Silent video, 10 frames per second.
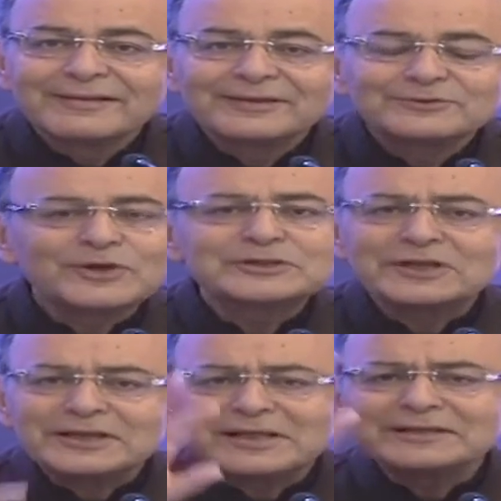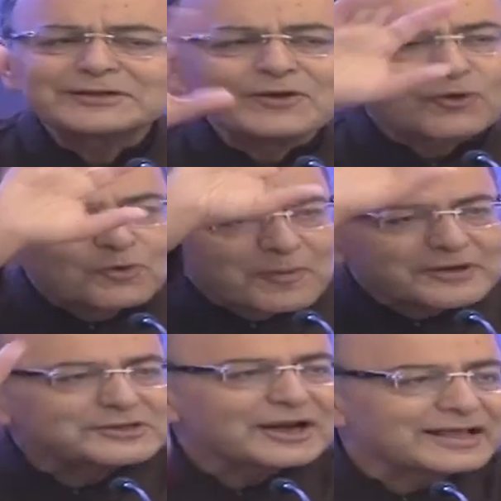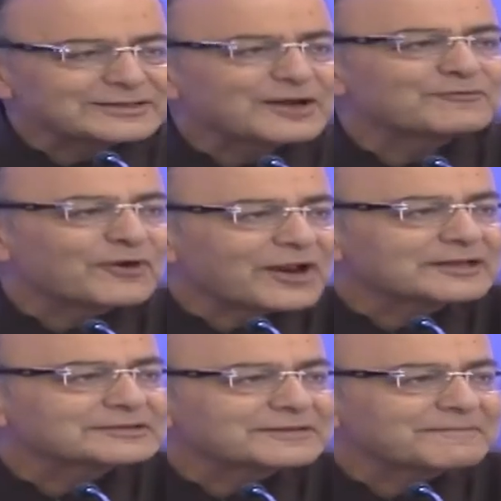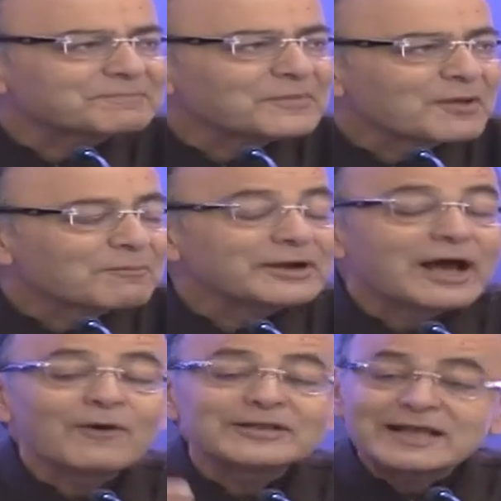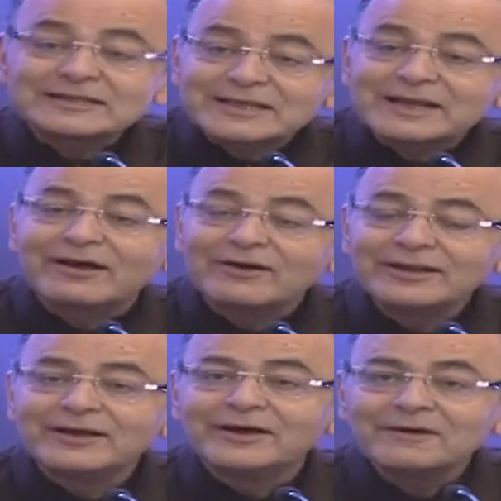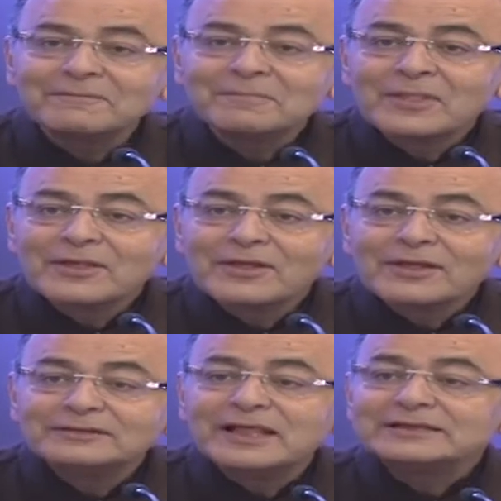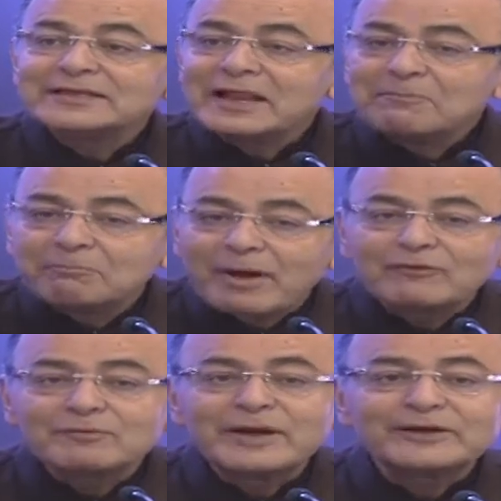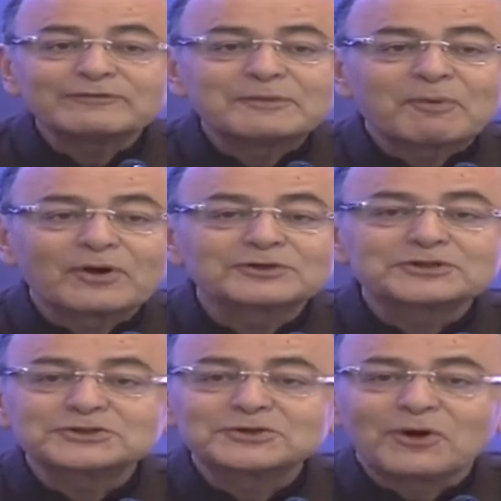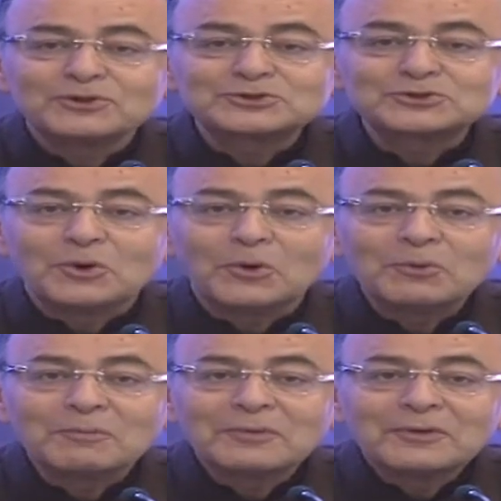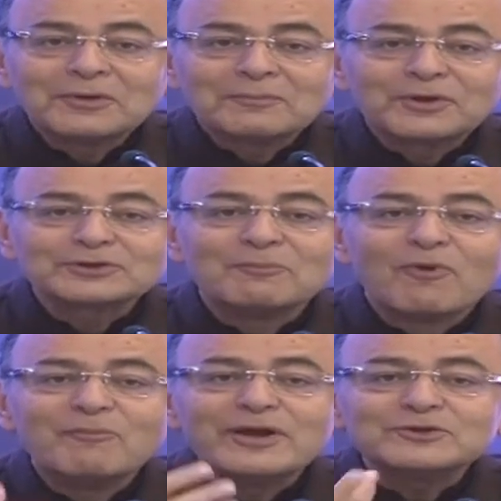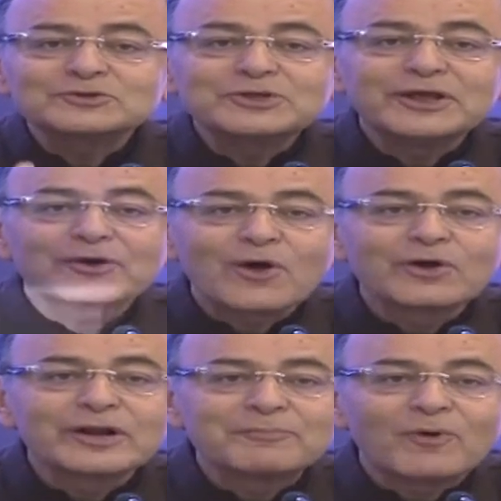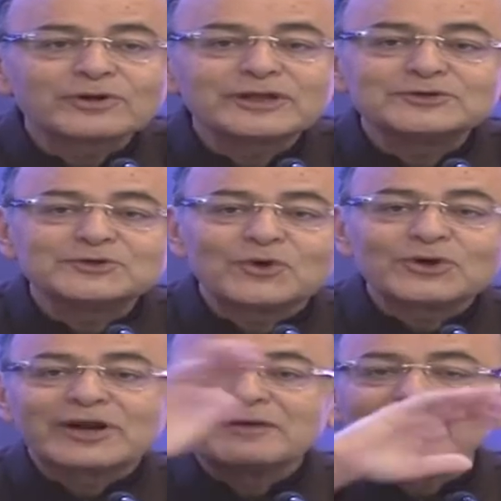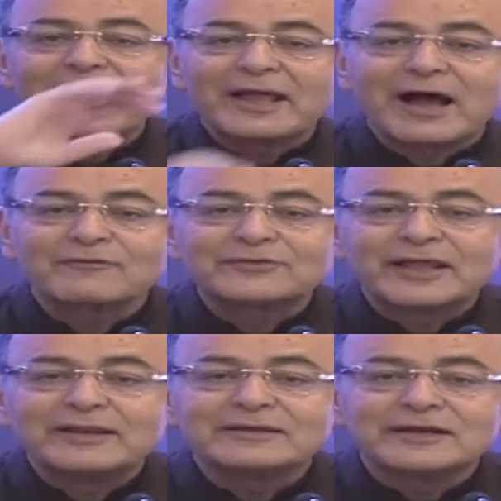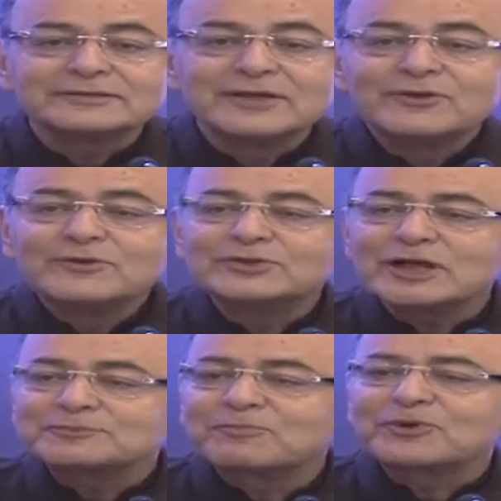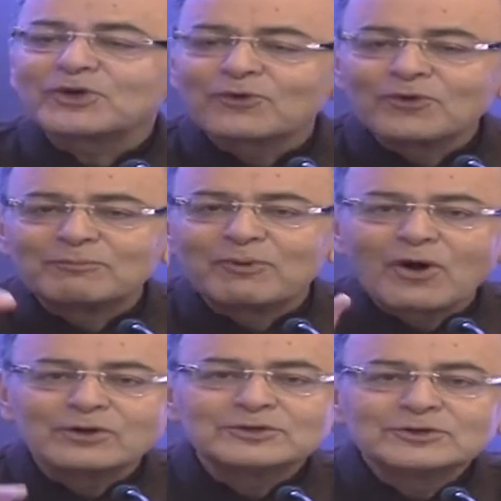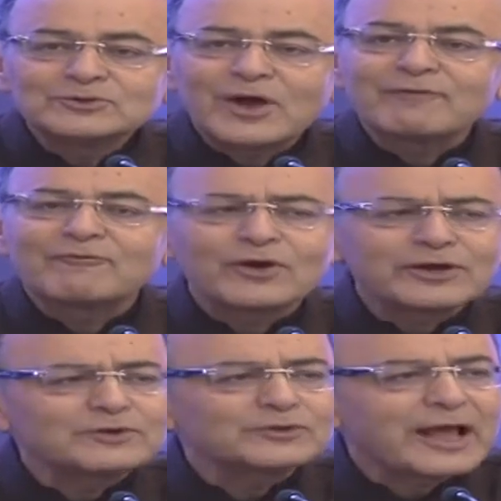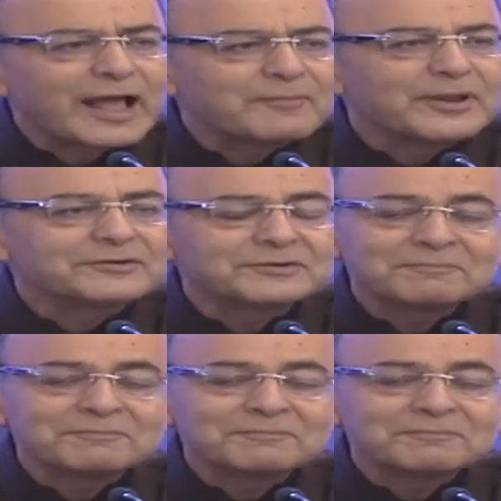So it's, it, it's an occupational hazard for us. But now, as I said earlier, there is an empowerment of the politician also. Because the moment you see a wrong reportage, you don't run behind after editors, you just put your own blog. So I have got into the habit